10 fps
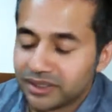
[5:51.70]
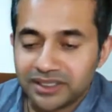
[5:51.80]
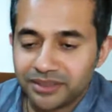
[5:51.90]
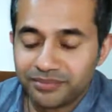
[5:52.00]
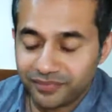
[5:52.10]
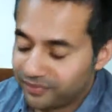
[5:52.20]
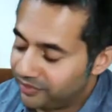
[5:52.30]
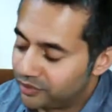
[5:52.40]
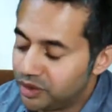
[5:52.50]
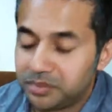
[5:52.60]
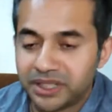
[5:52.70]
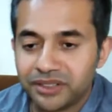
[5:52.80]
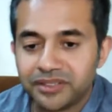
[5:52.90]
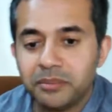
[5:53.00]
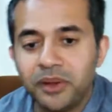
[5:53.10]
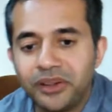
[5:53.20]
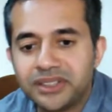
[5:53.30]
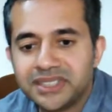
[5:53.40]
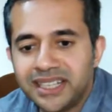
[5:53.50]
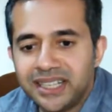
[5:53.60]
on the rubric of the box,
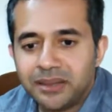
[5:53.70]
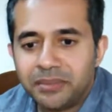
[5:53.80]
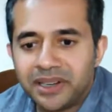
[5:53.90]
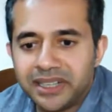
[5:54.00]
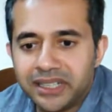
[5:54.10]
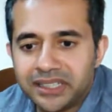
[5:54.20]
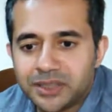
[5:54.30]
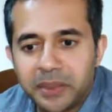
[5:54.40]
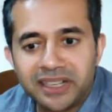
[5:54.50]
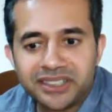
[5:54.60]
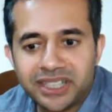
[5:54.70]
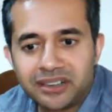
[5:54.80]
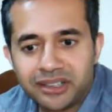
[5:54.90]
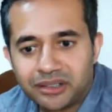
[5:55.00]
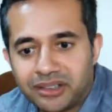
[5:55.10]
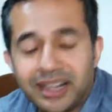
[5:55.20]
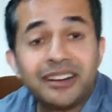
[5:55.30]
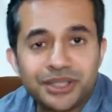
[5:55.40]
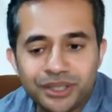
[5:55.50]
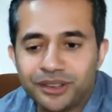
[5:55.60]
by a Spanish
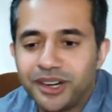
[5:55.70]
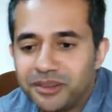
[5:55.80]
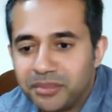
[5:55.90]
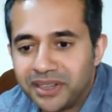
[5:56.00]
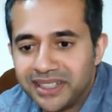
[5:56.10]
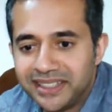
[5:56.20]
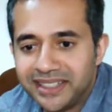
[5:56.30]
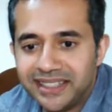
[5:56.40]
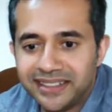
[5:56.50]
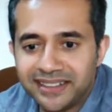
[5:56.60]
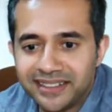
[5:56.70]
aristocrat by the